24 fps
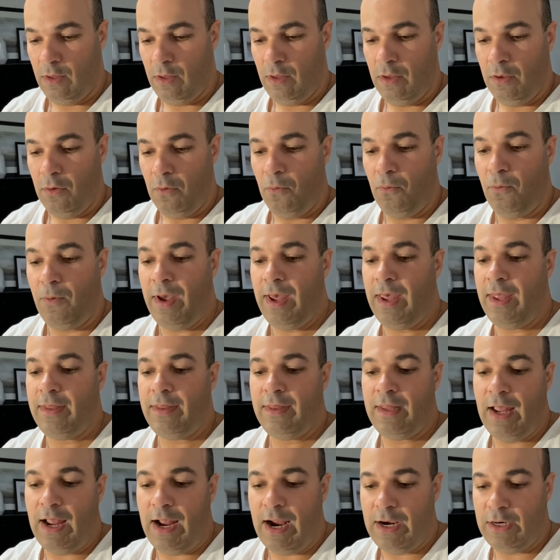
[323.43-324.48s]

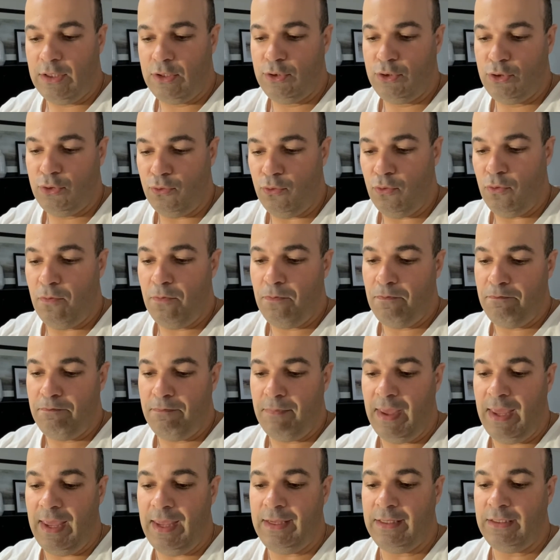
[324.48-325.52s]
When are two
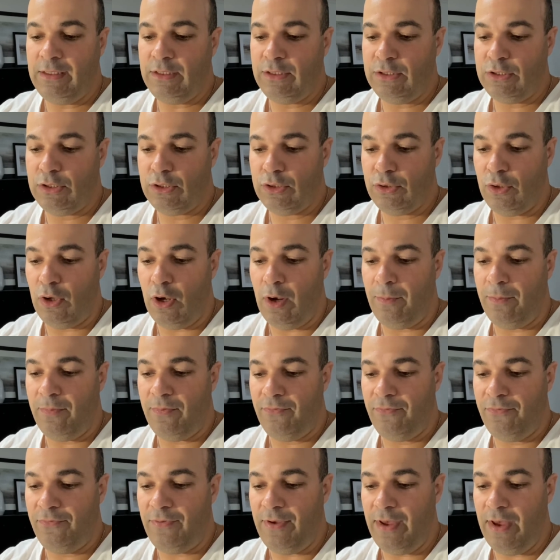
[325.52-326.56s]
main stop
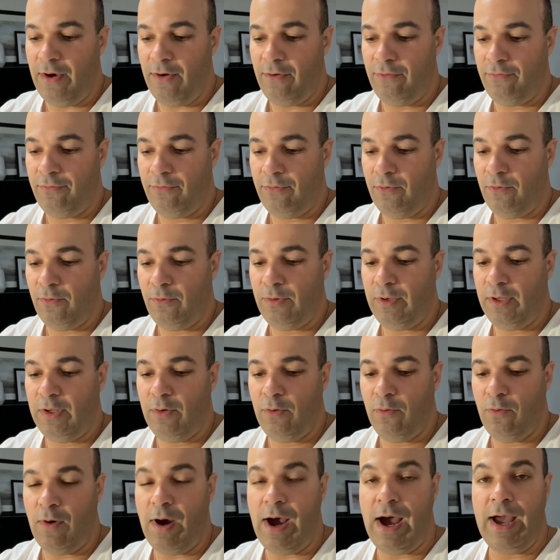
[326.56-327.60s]
valve
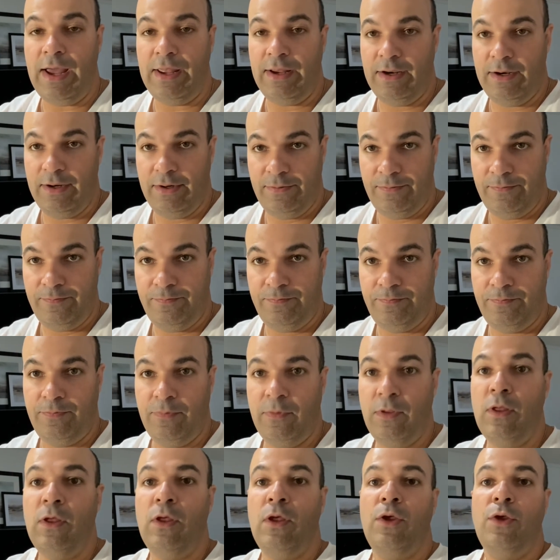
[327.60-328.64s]
required?
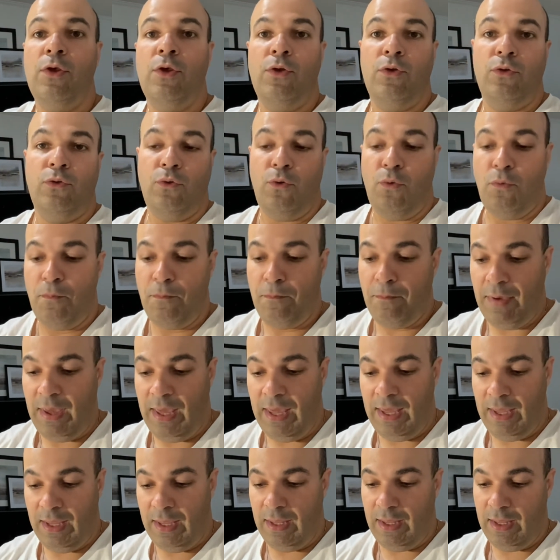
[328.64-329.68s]
So
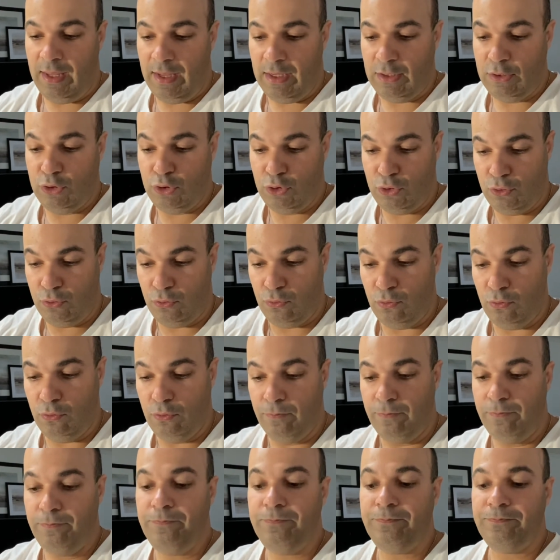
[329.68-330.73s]

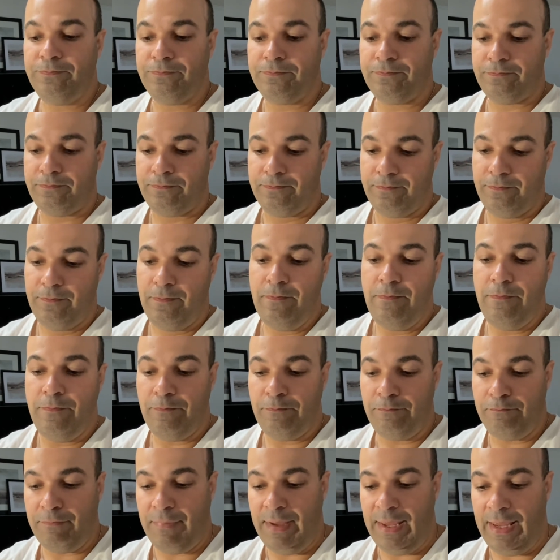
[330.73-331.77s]
two
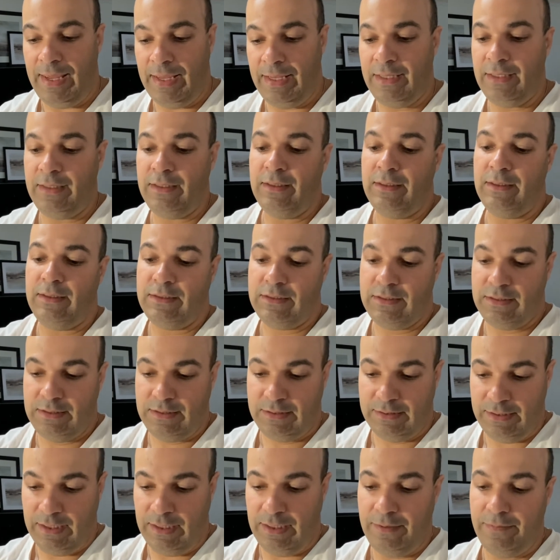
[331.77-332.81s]
main
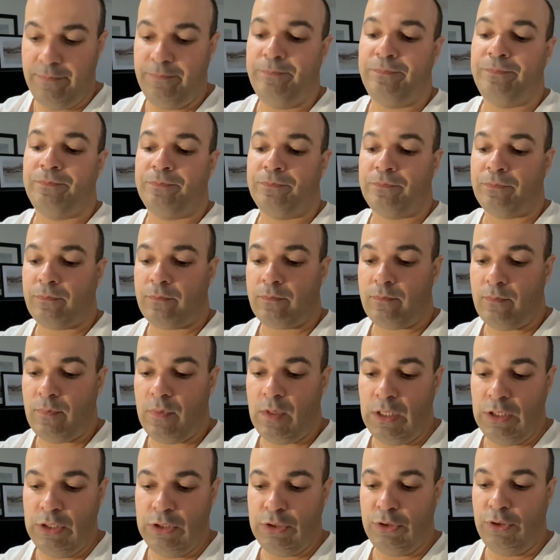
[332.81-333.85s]
steam
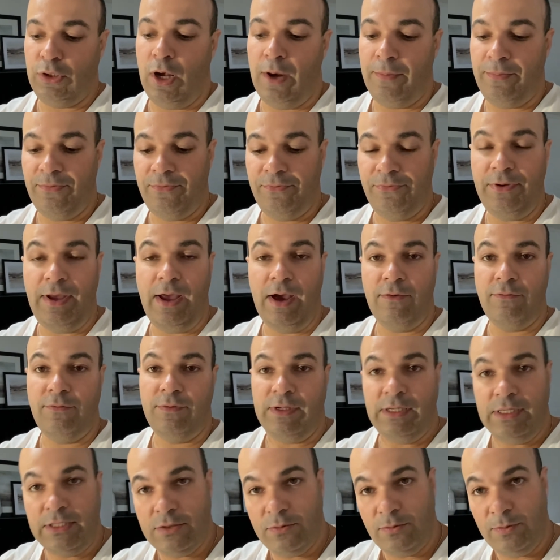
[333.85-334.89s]
stop valve
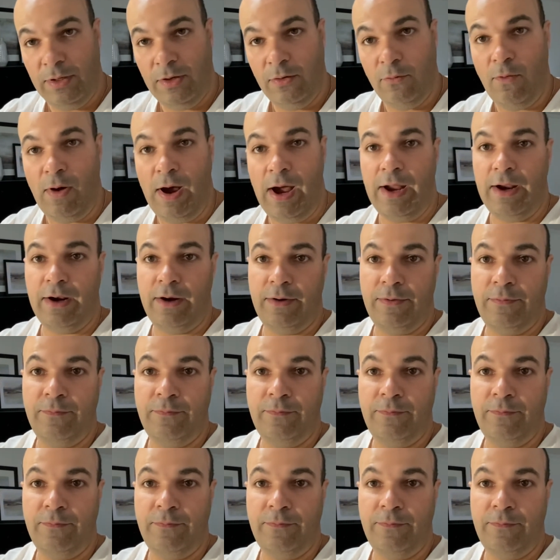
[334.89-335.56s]
is required